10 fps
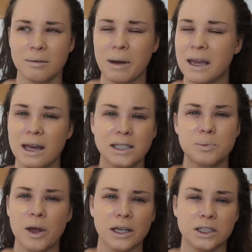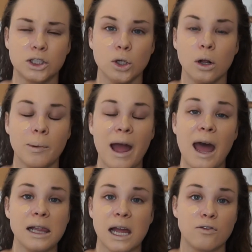My kids probably stole them. I
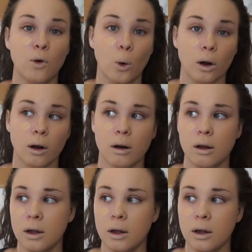had like 4.